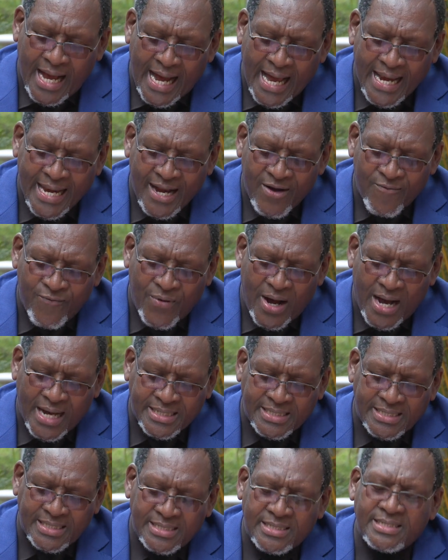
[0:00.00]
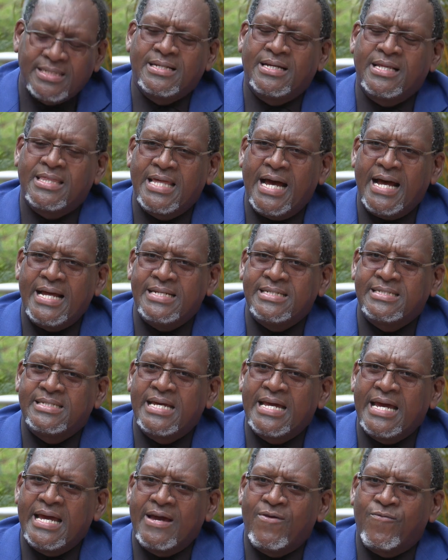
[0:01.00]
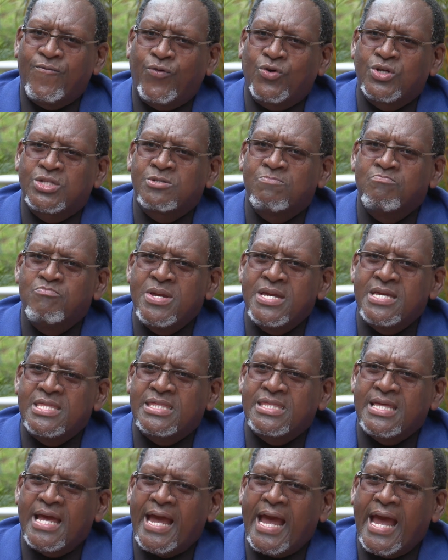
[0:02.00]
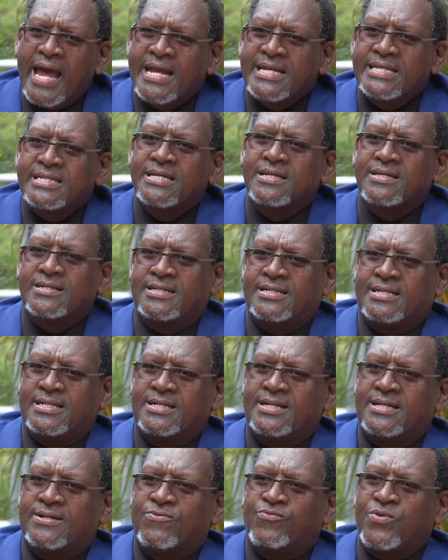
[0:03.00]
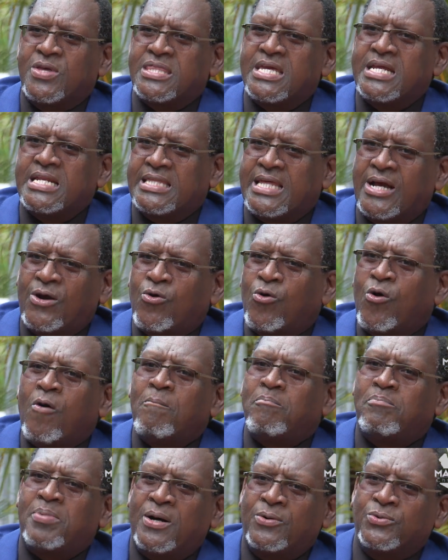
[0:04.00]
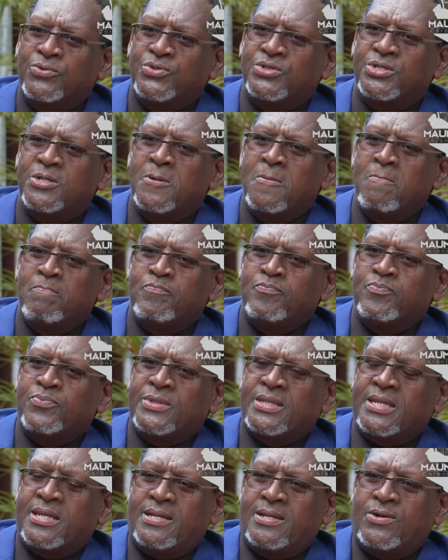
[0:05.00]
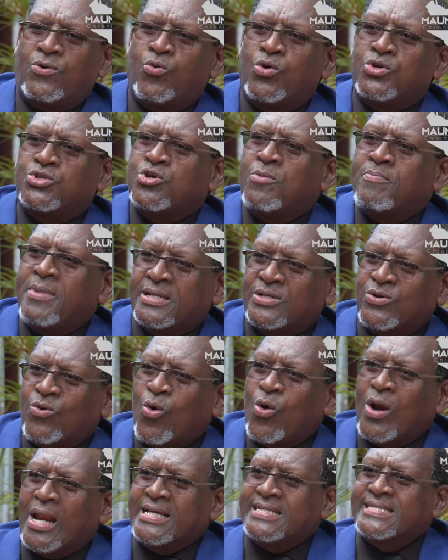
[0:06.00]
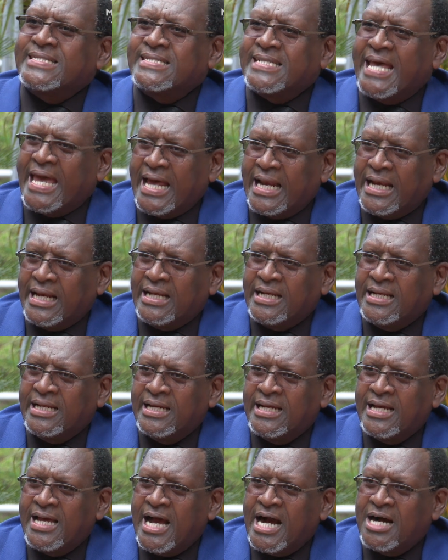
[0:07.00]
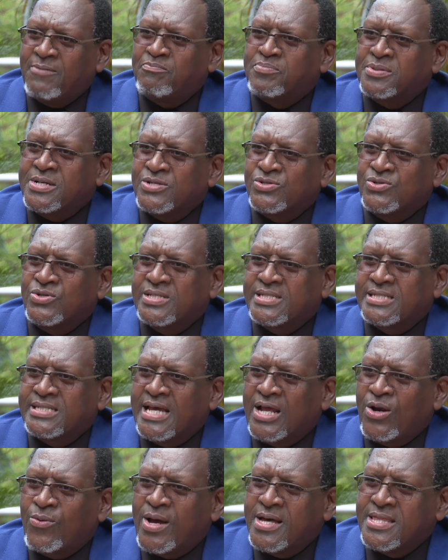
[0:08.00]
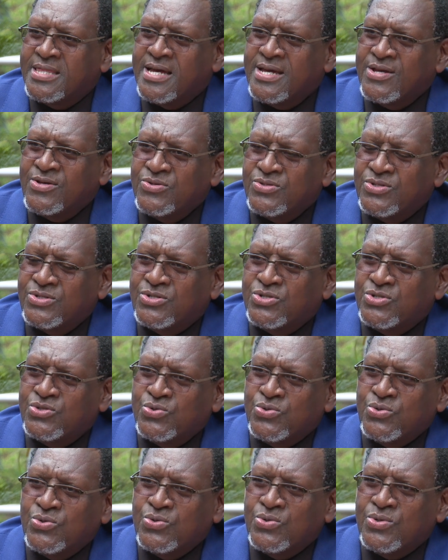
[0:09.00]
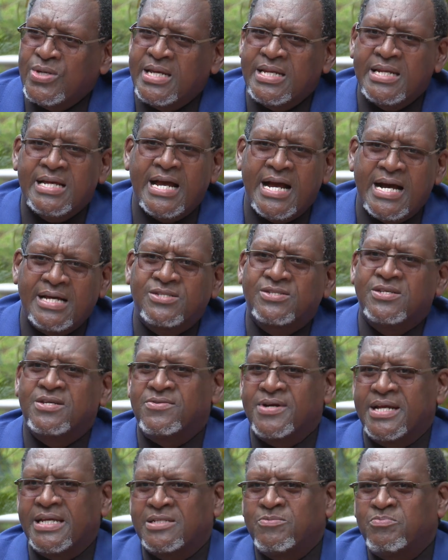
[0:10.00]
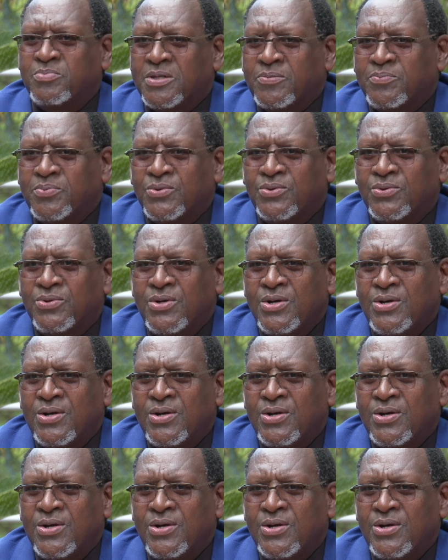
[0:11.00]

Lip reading: And in fact, that Fort Smith had within the compound what you might call a cell, a prison cell, where they used to incarcerate people